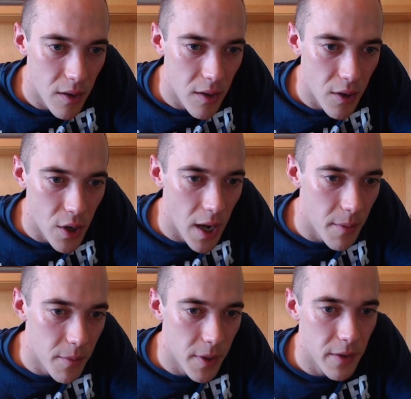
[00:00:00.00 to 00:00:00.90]
Okay,
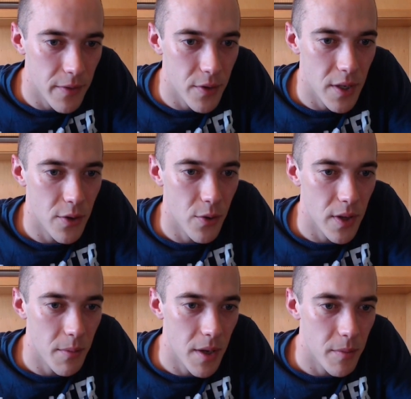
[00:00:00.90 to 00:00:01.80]
I'm a bit confused. I don't know what
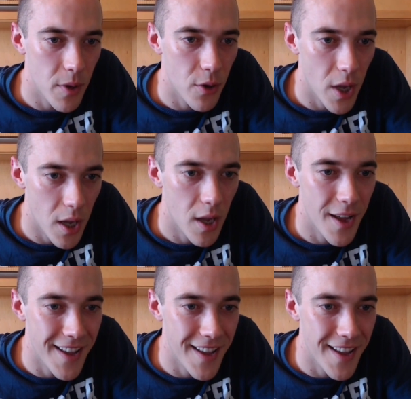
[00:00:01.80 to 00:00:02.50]
that meant, but okay.